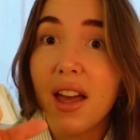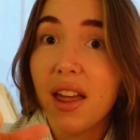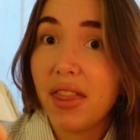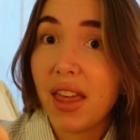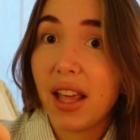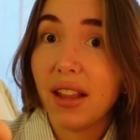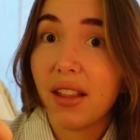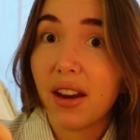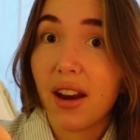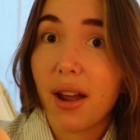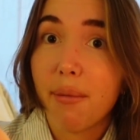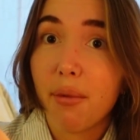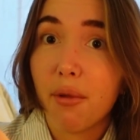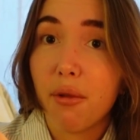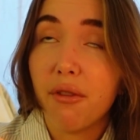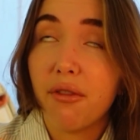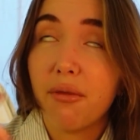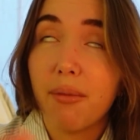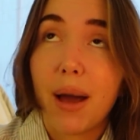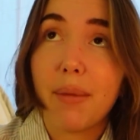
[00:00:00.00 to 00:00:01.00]
thing that I
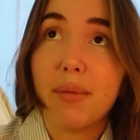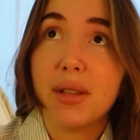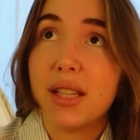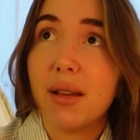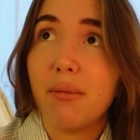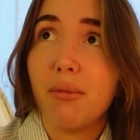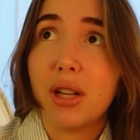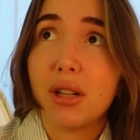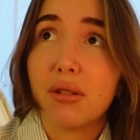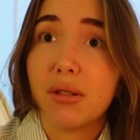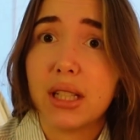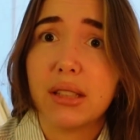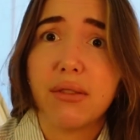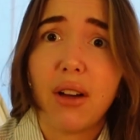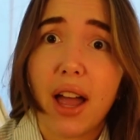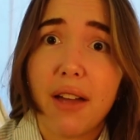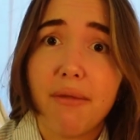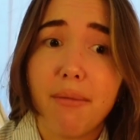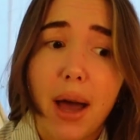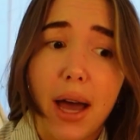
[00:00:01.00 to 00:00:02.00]
bought from Amazon, which was
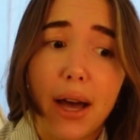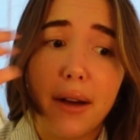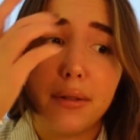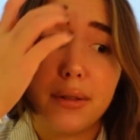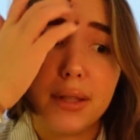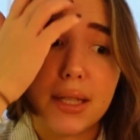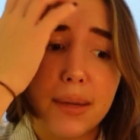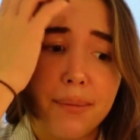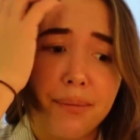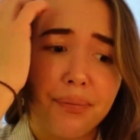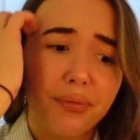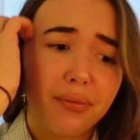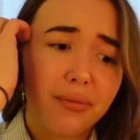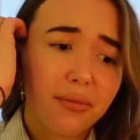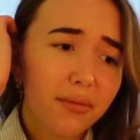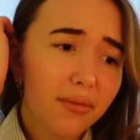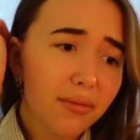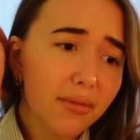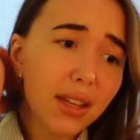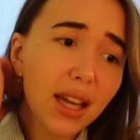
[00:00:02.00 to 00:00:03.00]
£5.
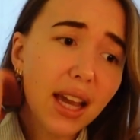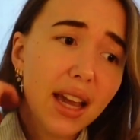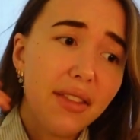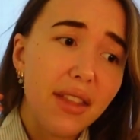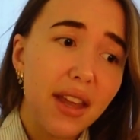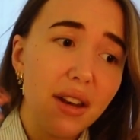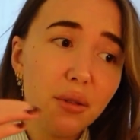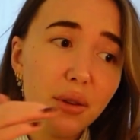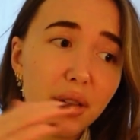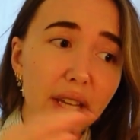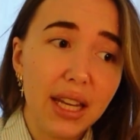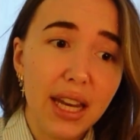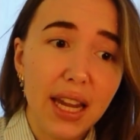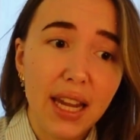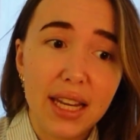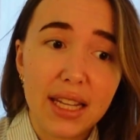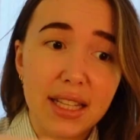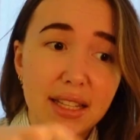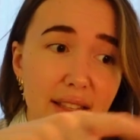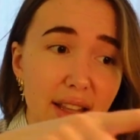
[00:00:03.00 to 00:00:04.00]
And then all you
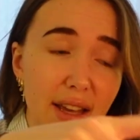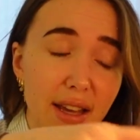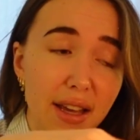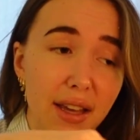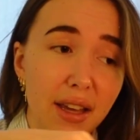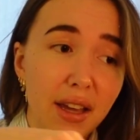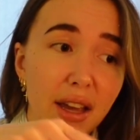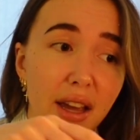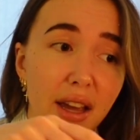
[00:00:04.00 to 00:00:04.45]
need is the